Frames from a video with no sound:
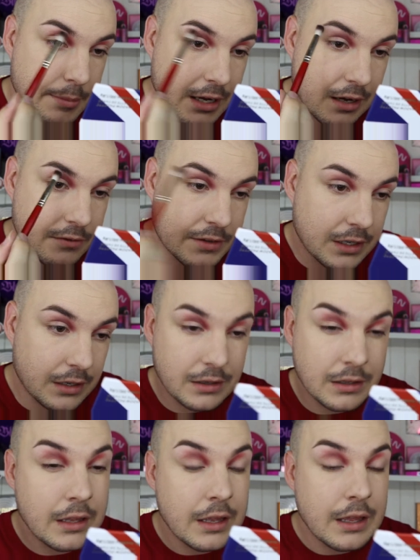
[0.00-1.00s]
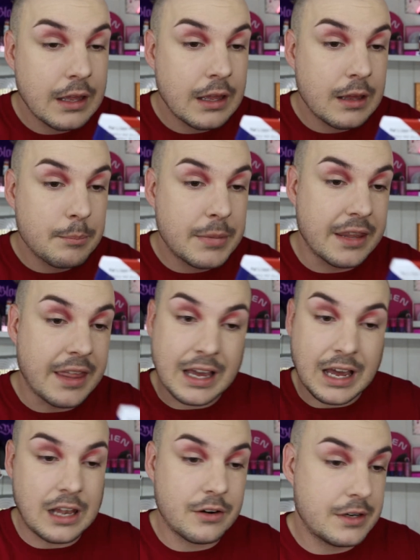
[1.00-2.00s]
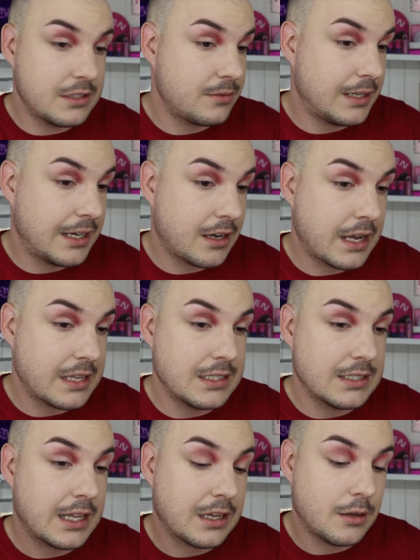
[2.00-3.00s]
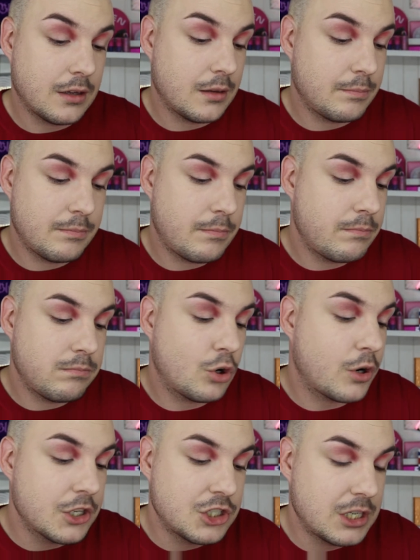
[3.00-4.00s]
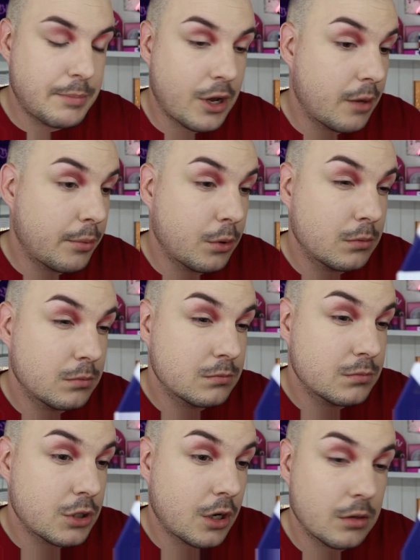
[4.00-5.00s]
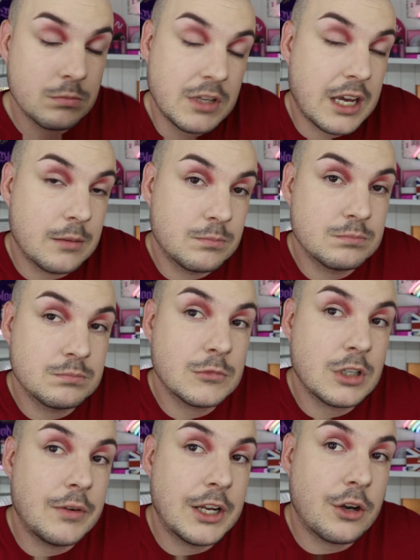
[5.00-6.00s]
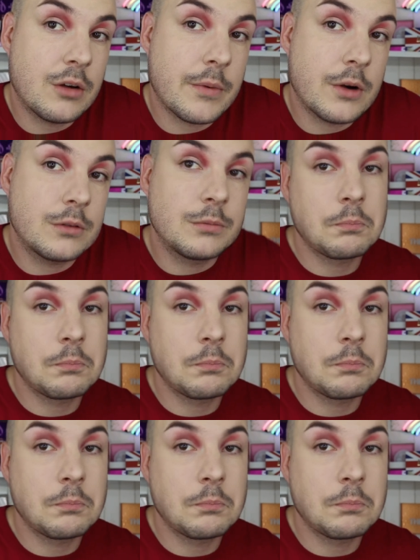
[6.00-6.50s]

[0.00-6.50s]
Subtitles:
after. But that colour is really nice. It's like a grungy purple. So yeah, can't really go wrong.